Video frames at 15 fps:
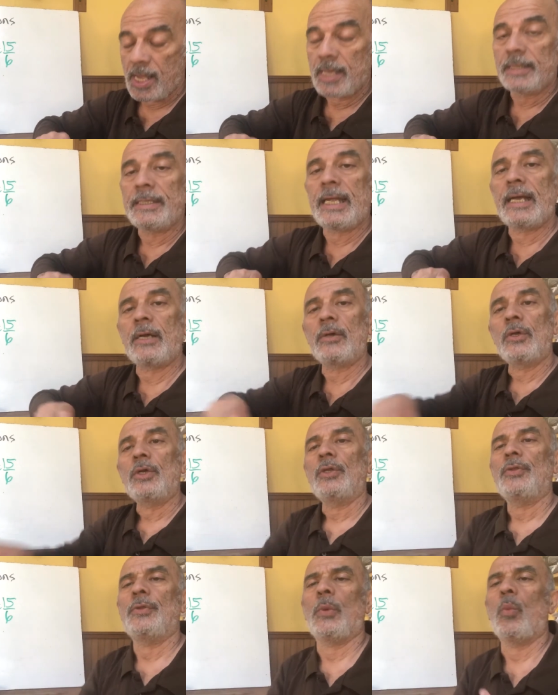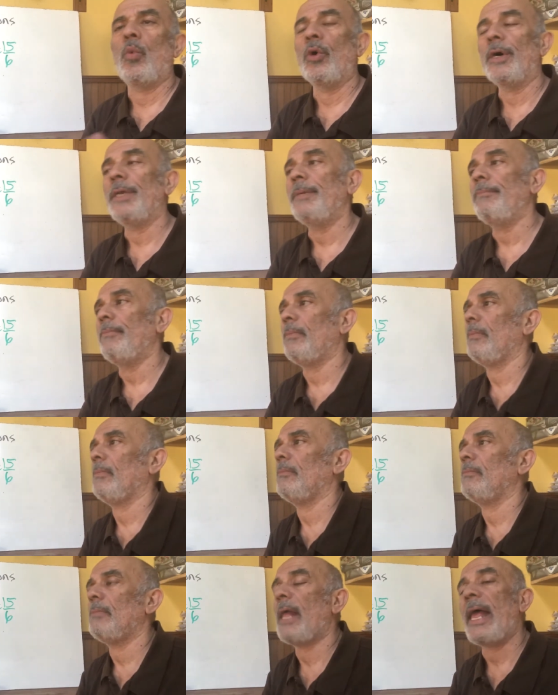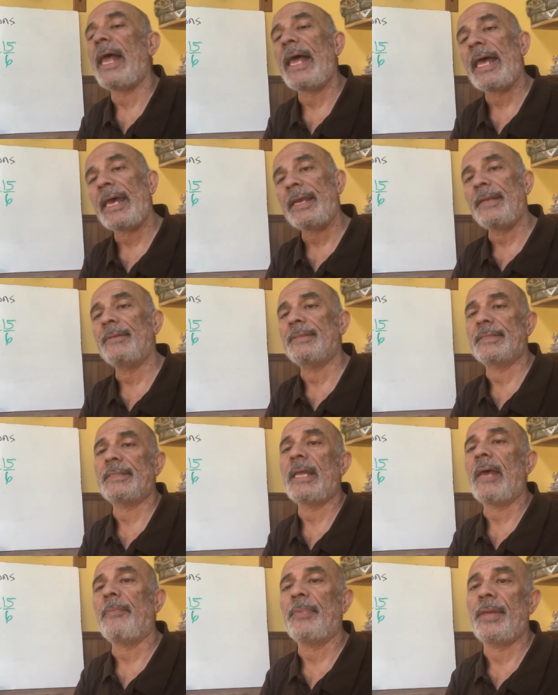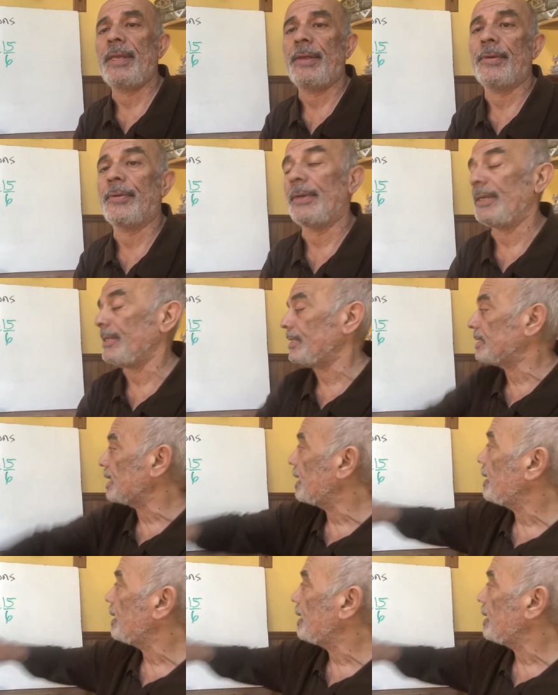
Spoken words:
Now, the one added step here is